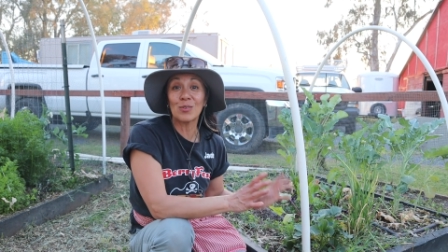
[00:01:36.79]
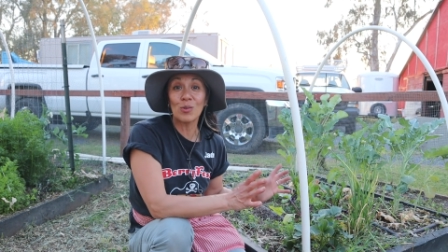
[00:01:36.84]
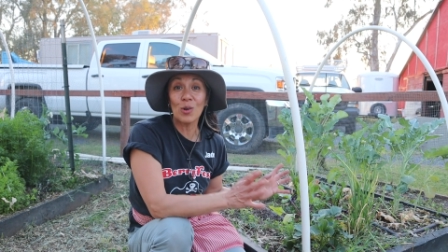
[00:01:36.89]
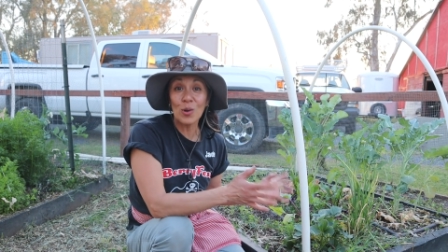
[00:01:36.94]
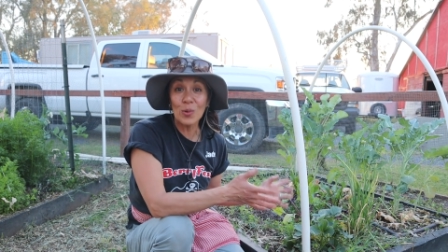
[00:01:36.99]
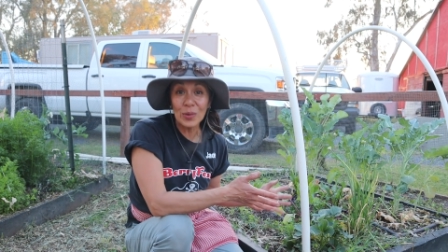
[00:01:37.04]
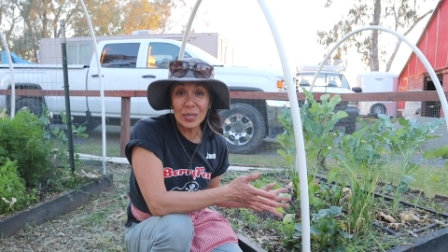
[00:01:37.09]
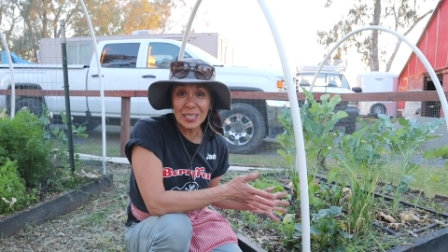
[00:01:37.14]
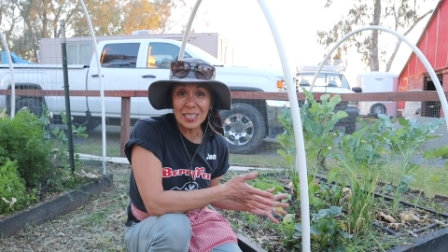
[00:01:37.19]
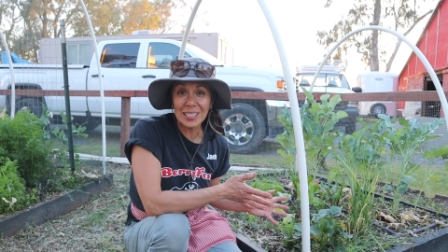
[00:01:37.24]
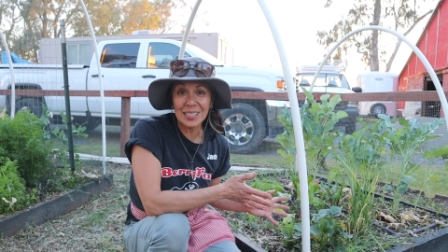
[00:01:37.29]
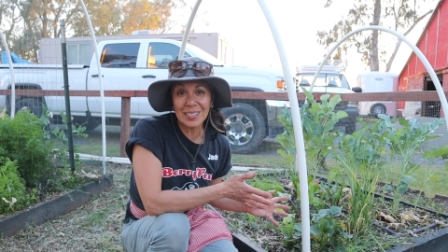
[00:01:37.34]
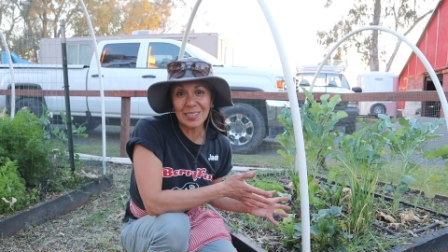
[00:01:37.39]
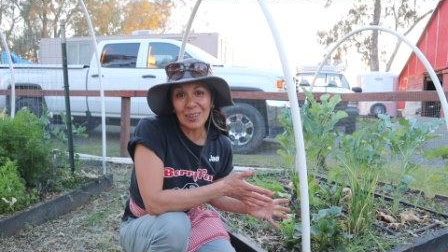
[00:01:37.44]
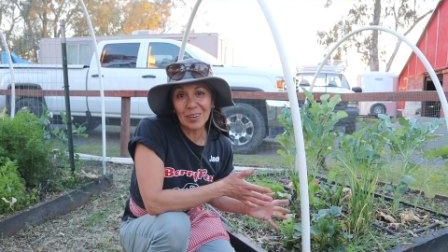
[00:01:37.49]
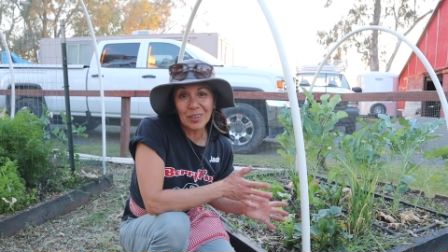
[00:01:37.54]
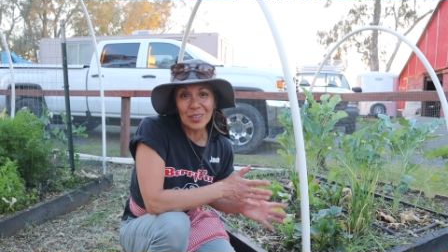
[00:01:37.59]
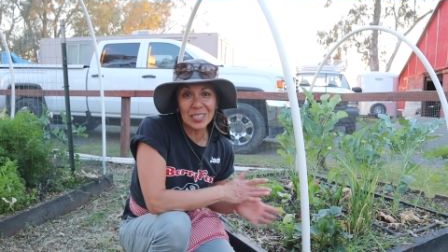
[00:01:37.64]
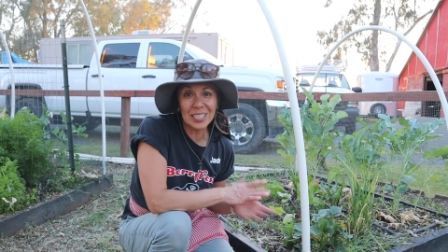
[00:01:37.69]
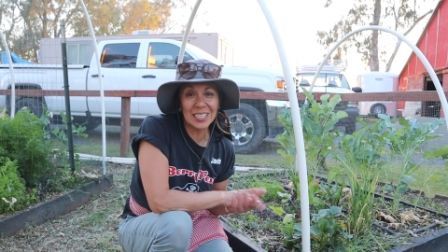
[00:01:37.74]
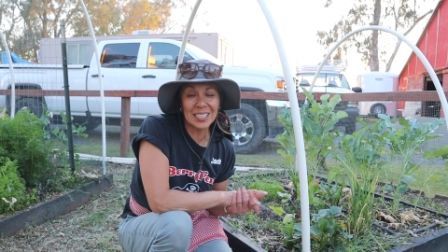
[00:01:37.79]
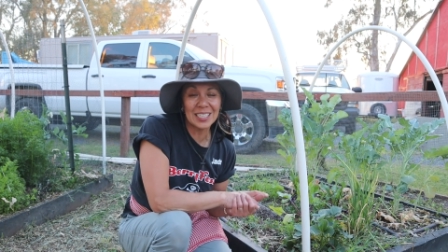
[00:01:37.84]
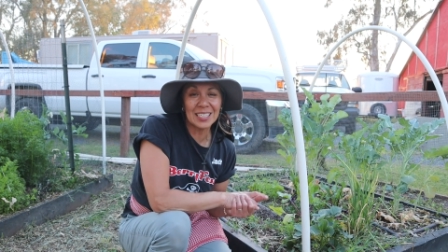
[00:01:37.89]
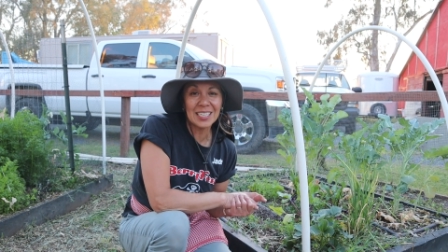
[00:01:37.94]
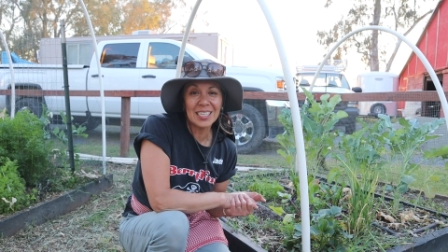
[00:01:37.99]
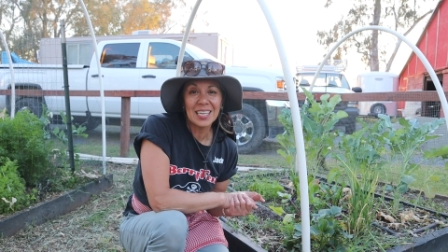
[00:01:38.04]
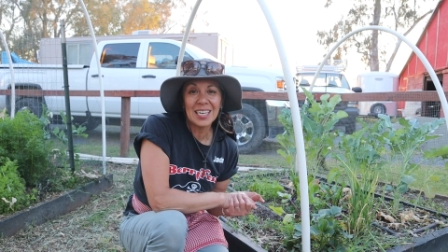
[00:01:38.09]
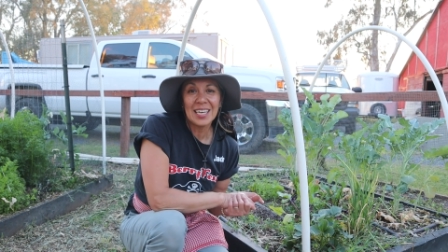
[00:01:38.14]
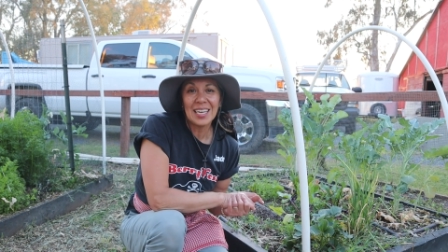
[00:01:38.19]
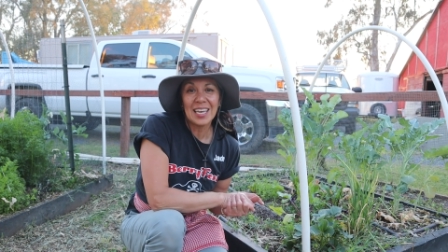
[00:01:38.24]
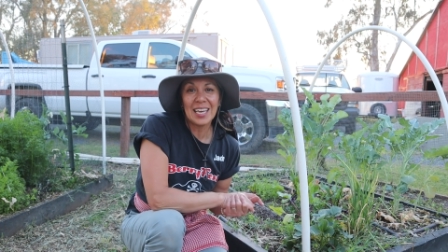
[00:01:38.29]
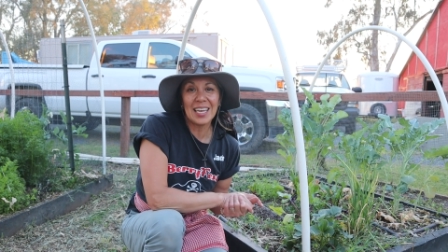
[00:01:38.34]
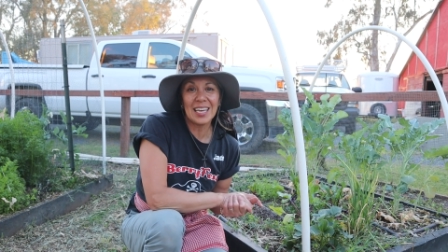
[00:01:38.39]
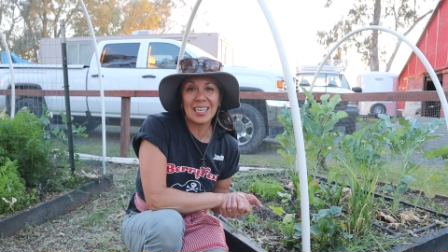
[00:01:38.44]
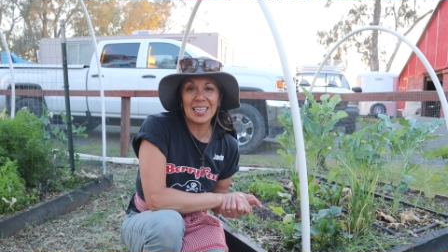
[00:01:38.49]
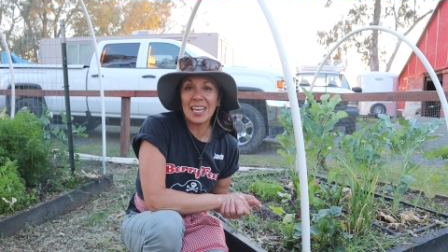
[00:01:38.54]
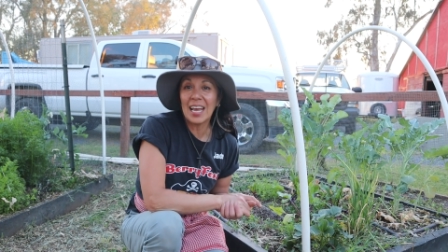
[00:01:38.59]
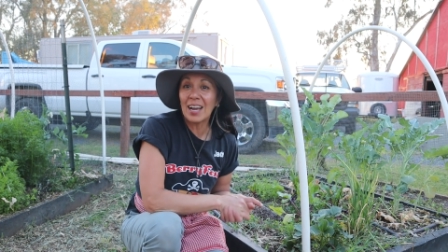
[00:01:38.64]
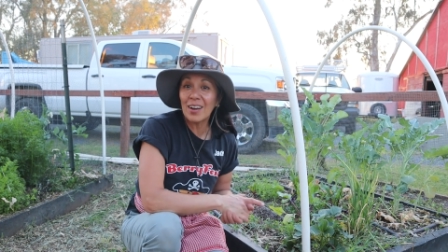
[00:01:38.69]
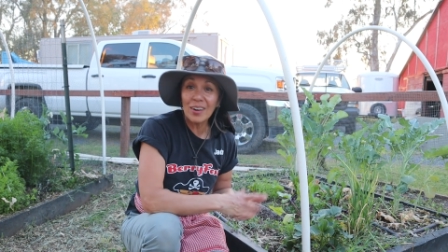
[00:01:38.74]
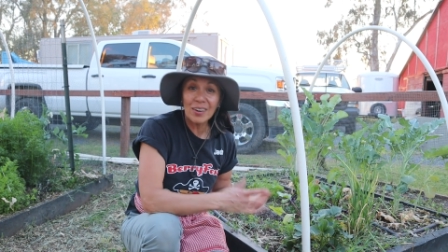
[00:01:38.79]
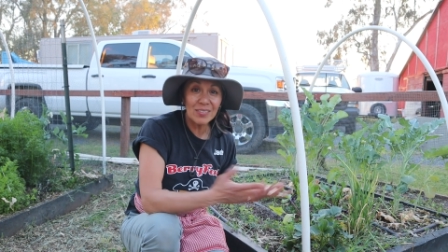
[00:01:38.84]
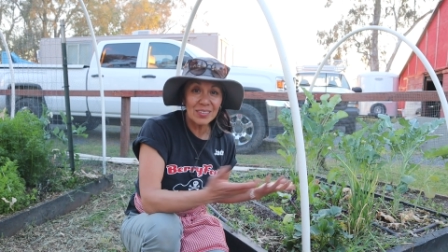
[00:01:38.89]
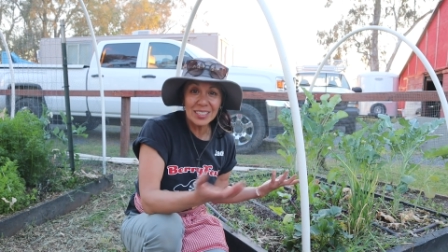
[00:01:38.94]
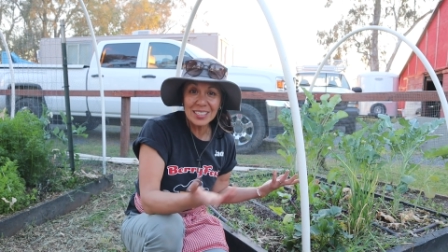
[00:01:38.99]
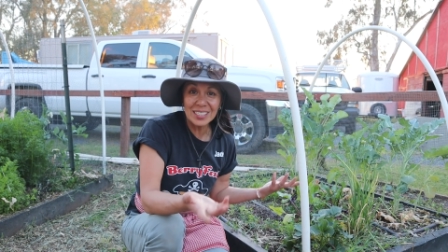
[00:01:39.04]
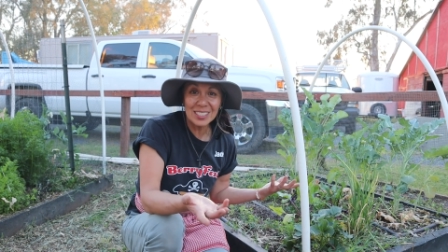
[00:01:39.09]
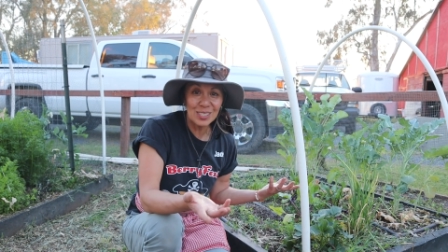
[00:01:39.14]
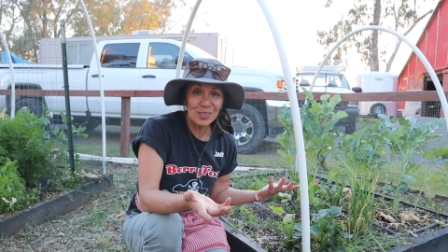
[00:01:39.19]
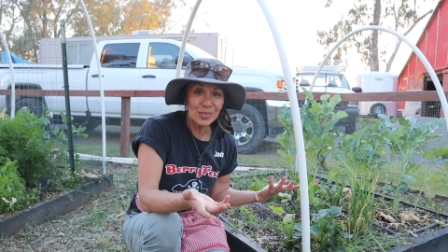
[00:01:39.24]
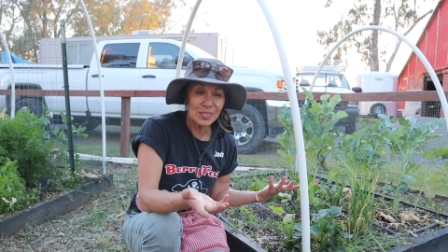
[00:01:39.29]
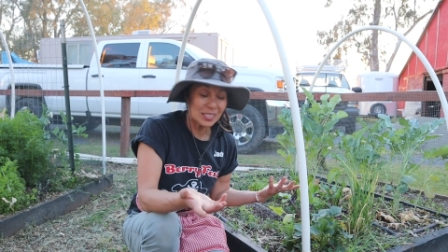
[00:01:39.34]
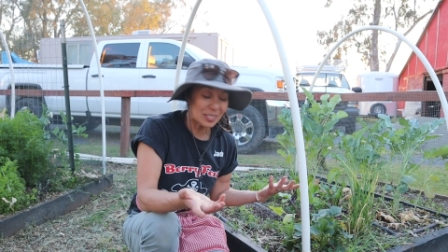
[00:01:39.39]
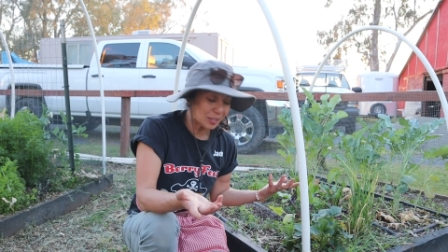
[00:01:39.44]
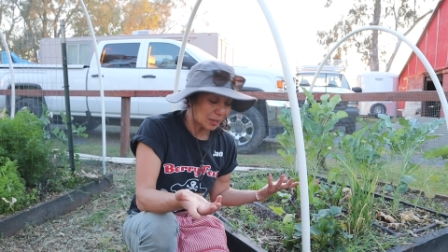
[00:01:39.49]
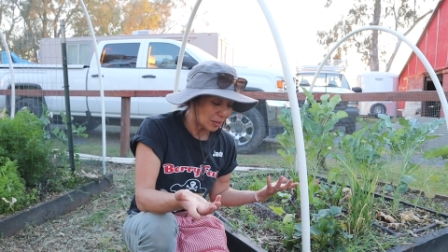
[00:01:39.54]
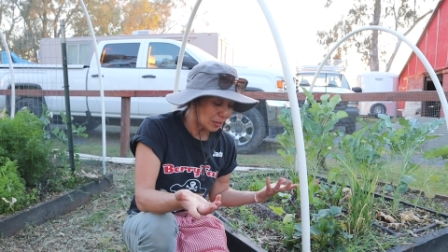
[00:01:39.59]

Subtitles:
growing in the garden, and how everything's doing in the